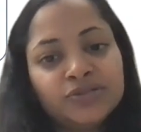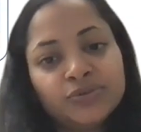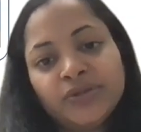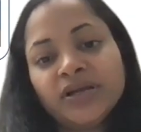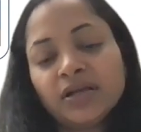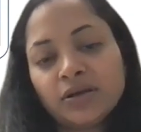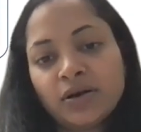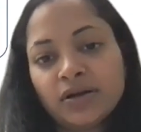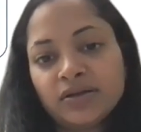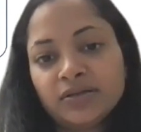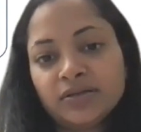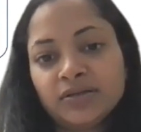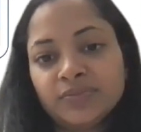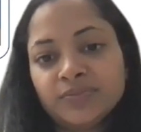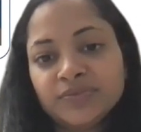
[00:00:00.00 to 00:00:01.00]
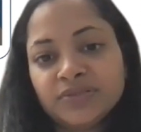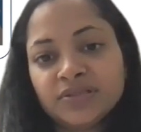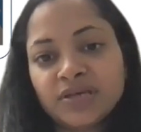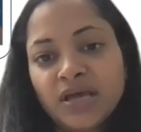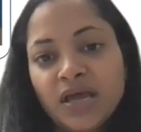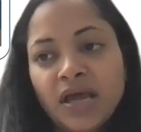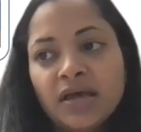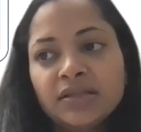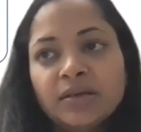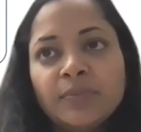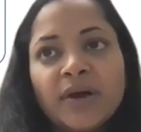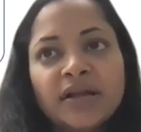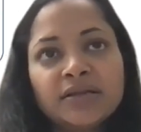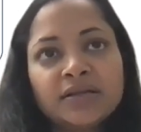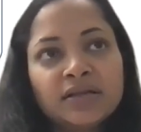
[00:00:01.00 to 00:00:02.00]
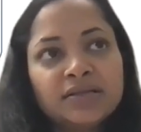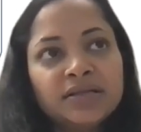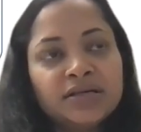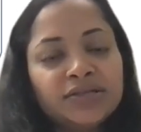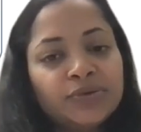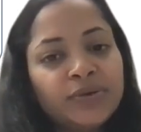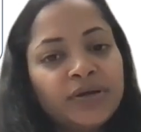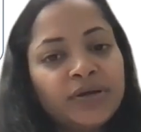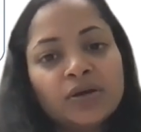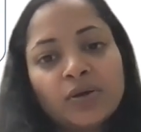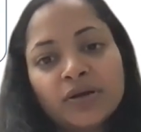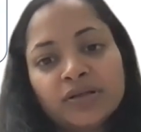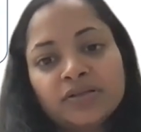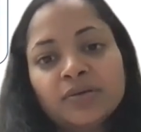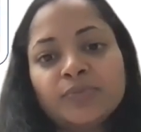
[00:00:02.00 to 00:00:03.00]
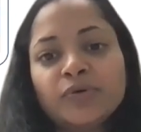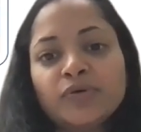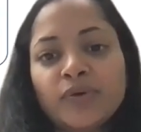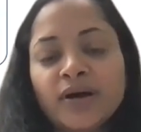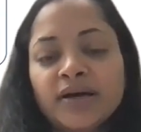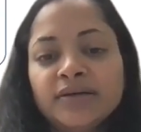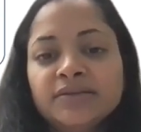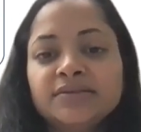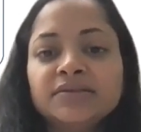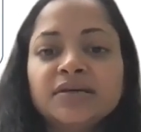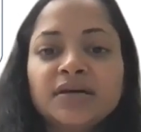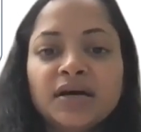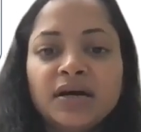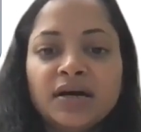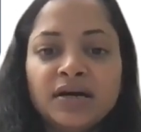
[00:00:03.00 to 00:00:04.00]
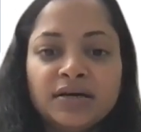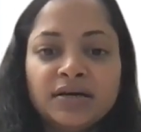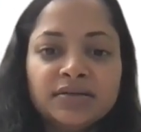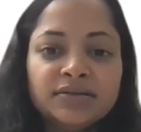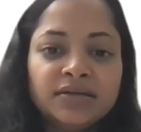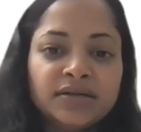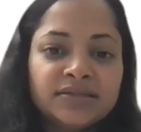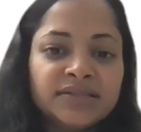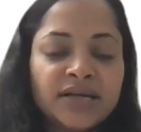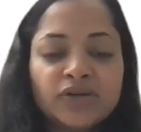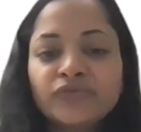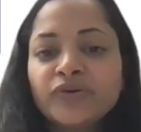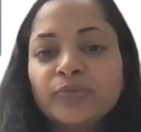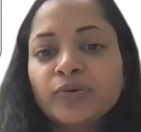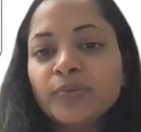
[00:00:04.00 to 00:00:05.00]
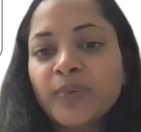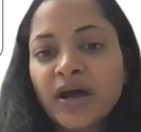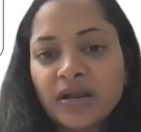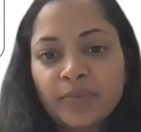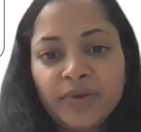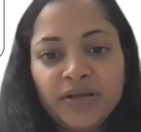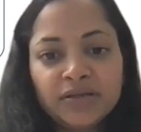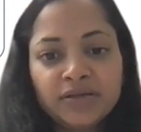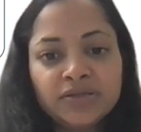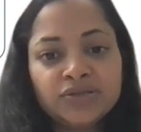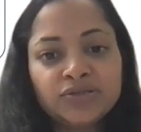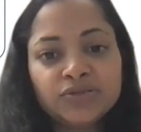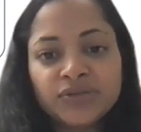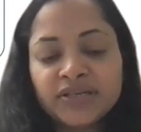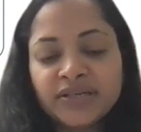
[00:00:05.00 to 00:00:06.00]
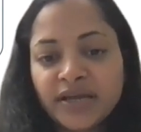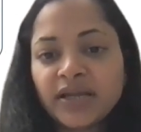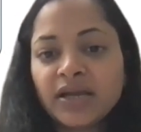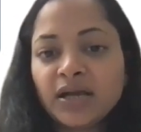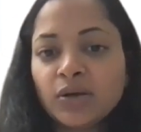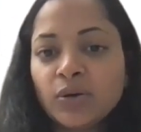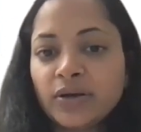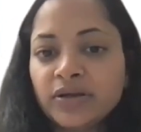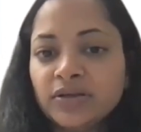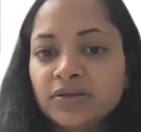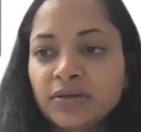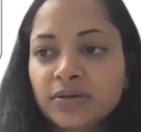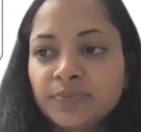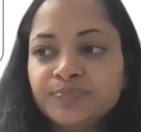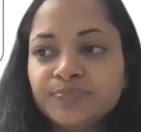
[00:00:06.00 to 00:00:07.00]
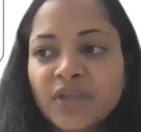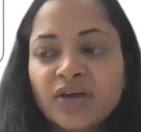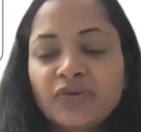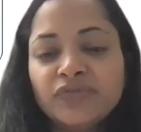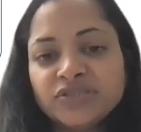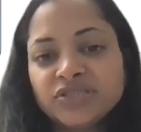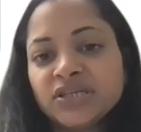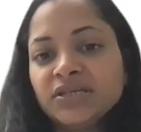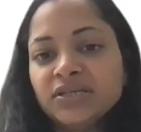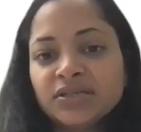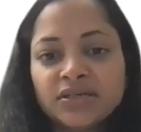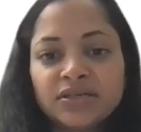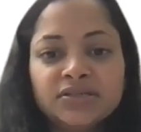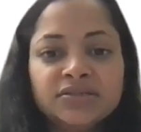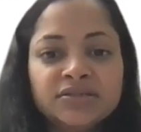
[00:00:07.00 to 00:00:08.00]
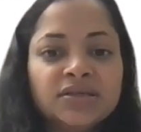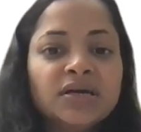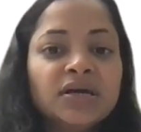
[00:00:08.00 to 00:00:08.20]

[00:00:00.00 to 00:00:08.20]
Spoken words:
tuning algorithms. The tuning algorithm provides the set of input parameters to the tracking algorithm, which in turn